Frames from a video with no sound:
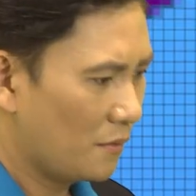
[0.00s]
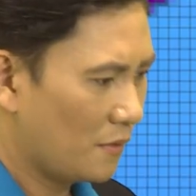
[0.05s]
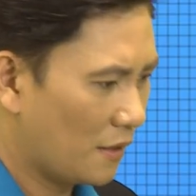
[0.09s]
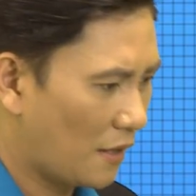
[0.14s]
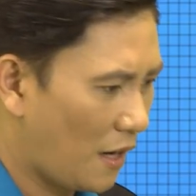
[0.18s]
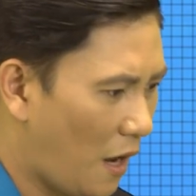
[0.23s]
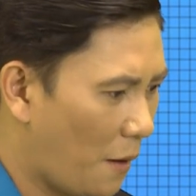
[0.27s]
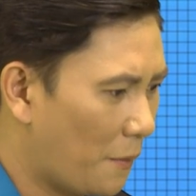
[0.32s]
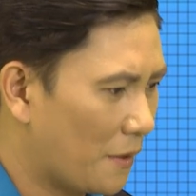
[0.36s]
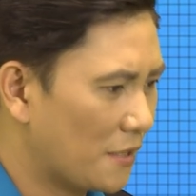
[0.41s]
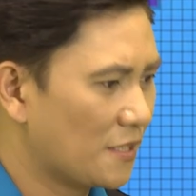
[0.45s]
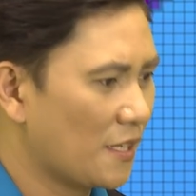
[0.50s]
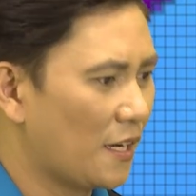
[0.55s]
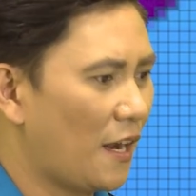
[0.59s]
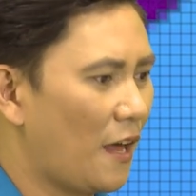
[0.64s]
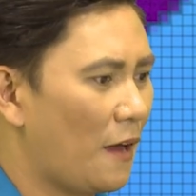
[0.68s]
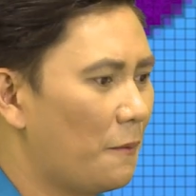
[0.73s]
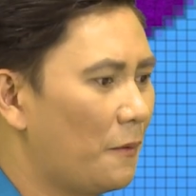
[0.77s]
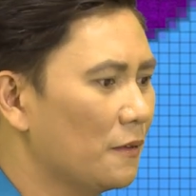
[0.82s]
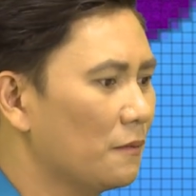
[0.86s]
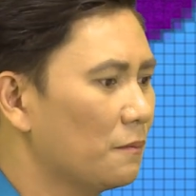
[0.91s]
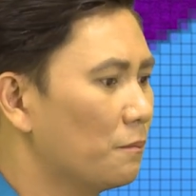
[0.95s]
Maraming
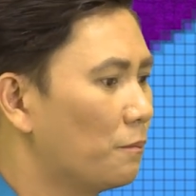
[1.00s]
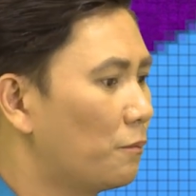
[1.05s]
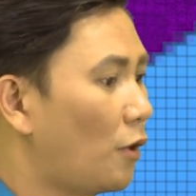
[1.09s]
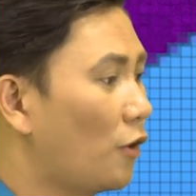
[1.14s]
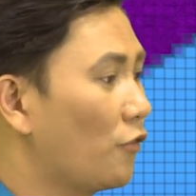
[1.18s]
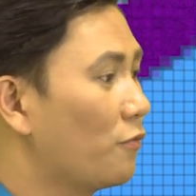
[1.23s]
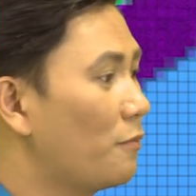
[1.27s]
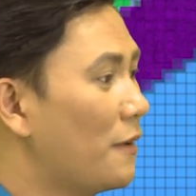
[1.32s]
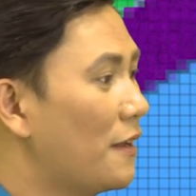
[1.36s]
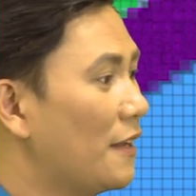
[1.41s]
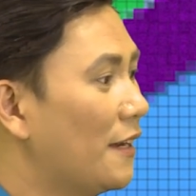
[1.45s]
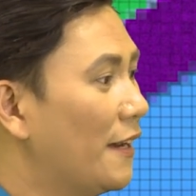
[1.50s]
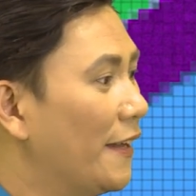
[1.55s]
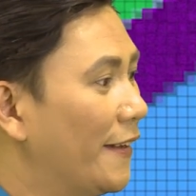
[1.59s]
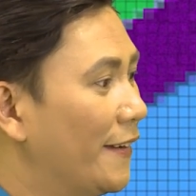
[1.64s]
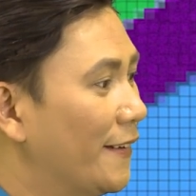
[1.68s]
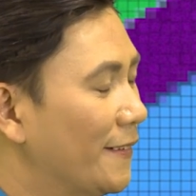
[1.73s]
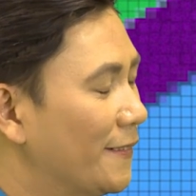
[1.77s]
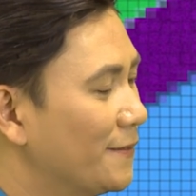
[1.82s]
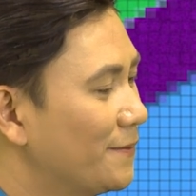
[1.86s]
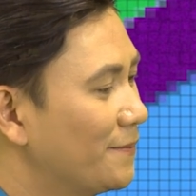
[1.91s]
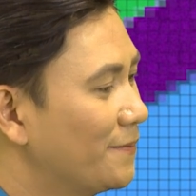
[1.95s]
salamat. Prof. Maylin.